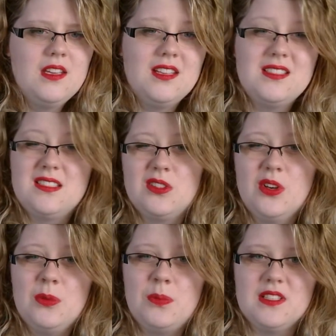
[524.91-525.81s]
It
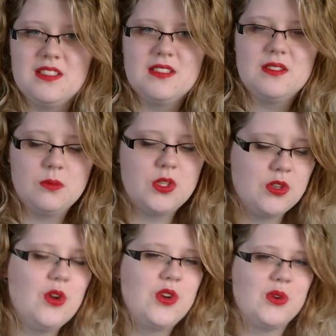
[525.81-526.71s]
could be when
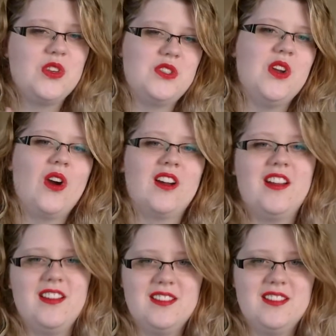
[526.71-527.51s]
you're younger,